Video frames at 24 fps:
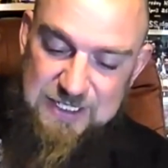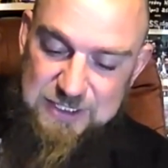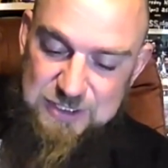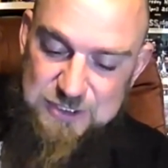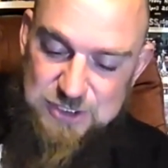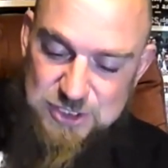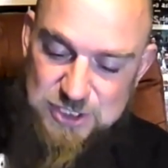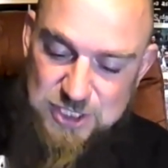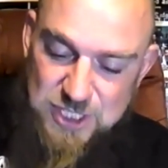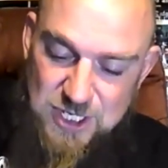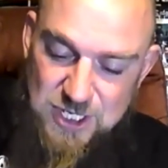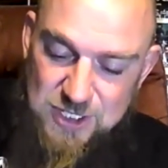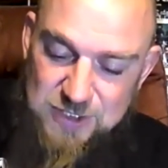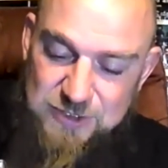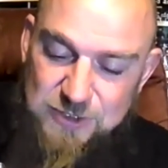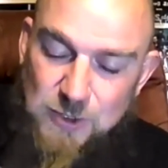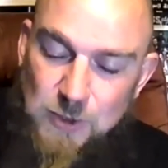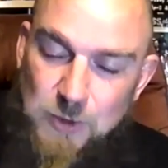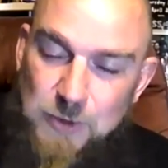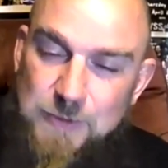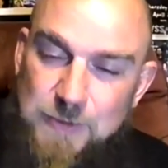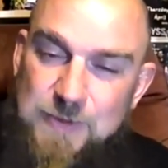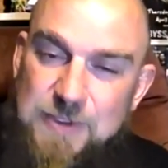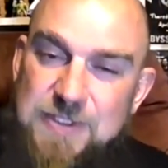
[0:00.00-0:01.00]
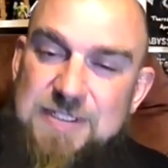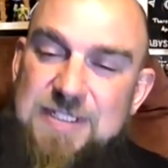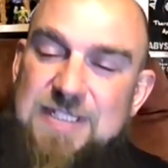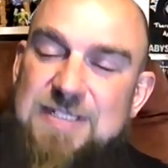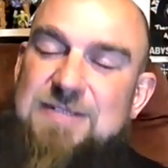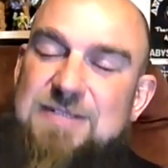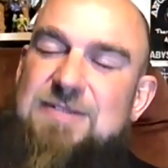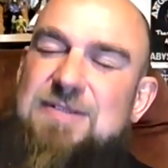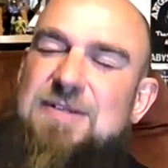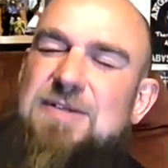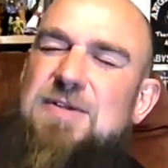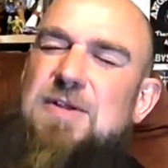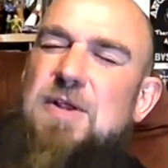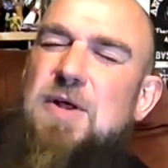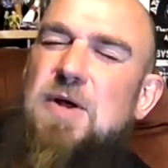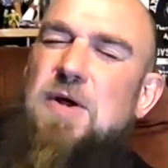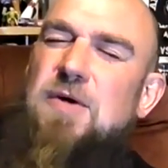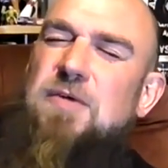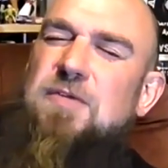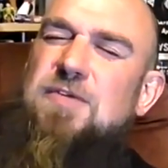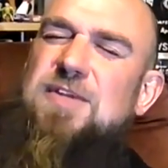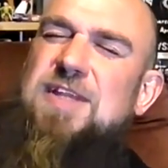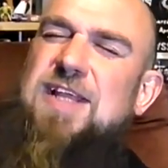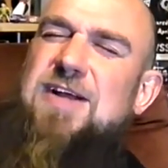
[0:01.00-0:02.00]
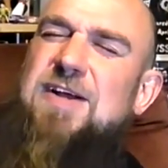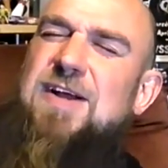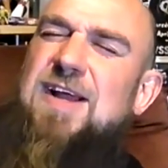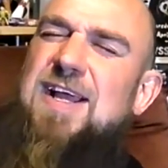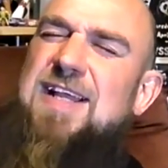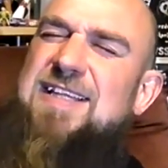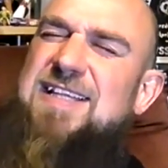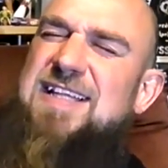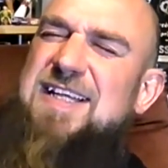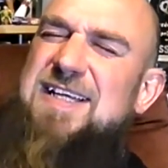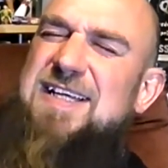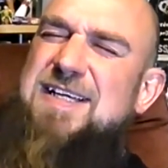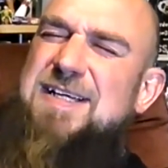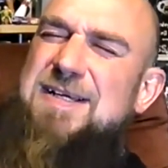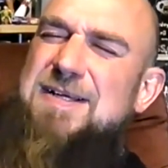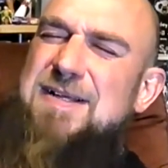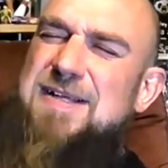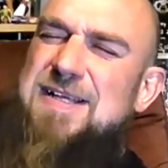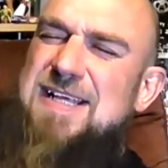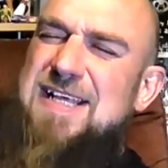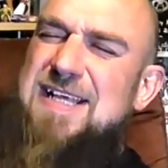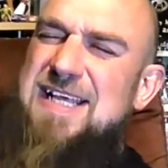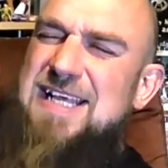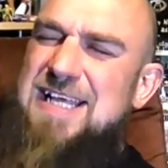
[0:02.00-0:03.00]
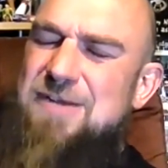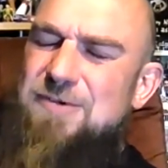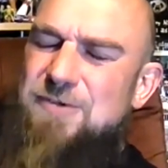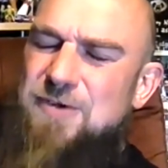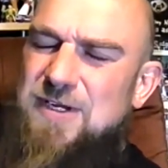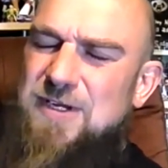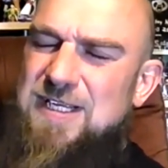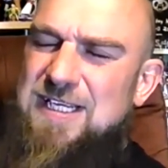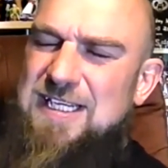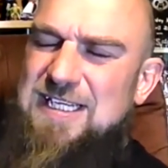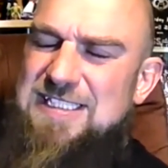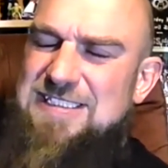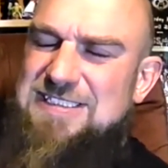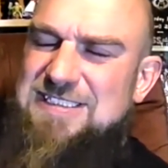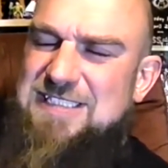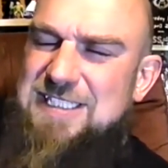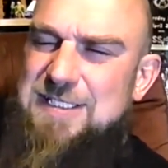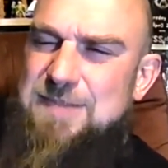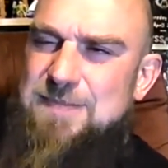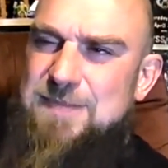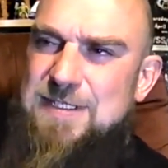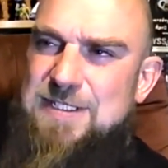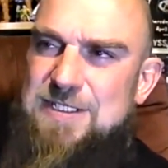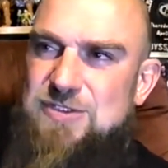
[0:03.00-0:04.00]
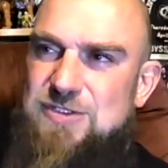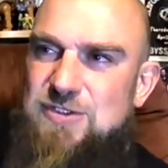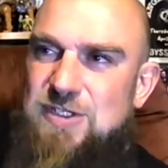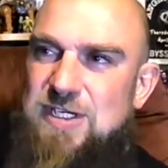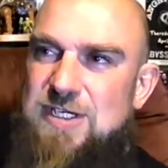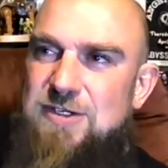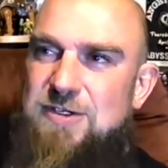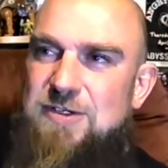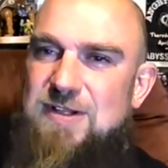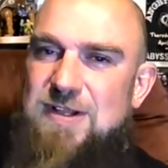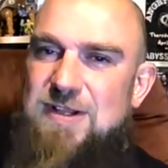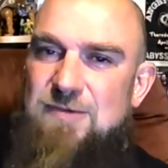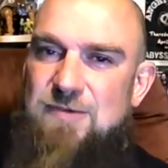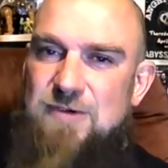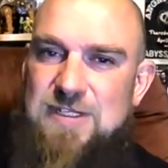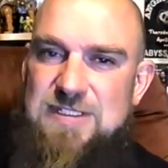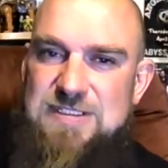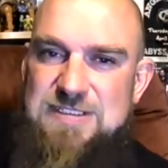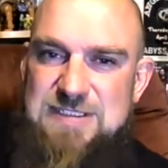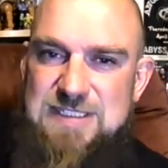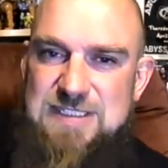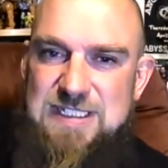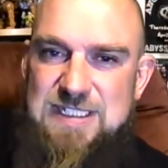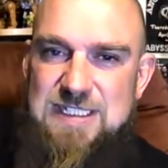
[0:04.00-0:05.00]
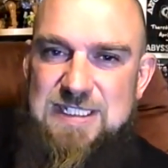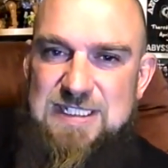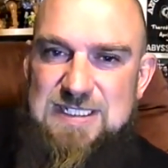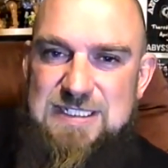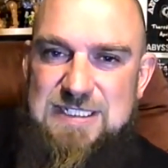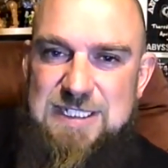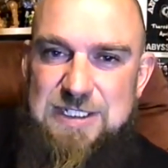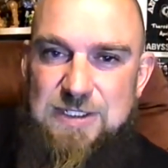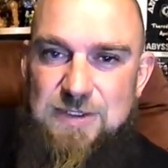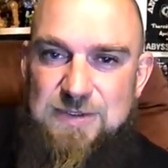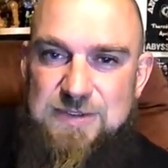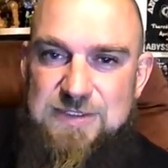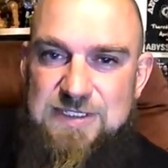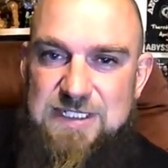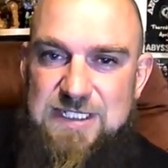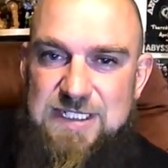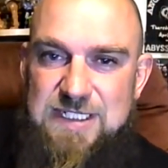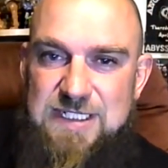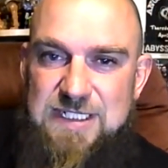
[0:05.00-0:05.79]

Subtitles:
John Norwood over there at he's the administrator that runs the Tilt